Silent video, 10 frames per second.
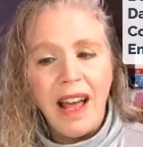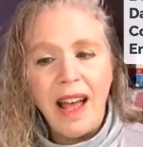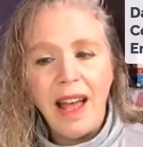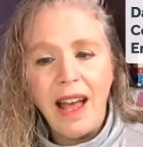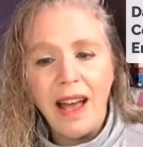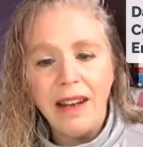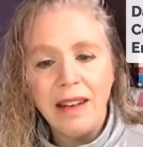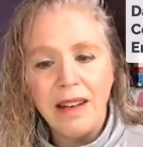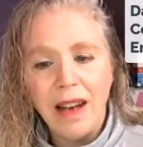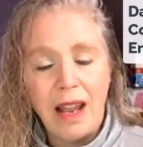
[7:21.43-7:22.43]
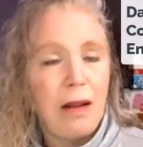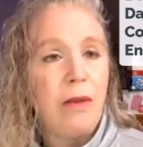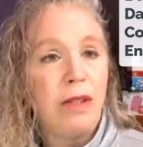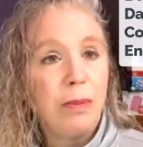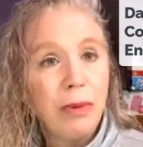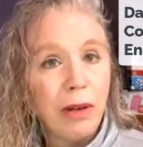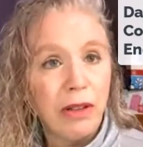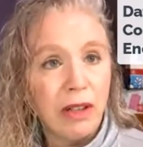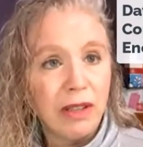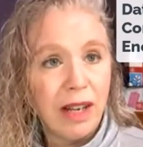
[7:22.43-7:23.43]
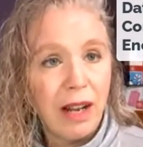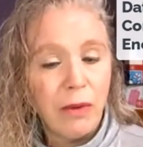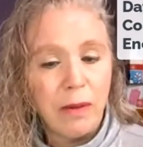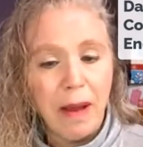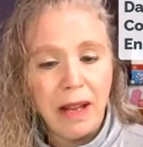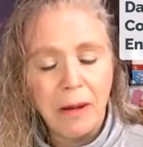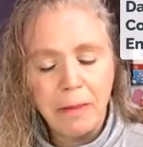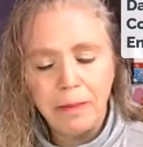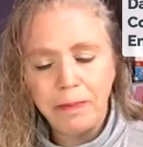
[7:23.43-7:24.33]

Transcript: And it was prayer dolls that I would make.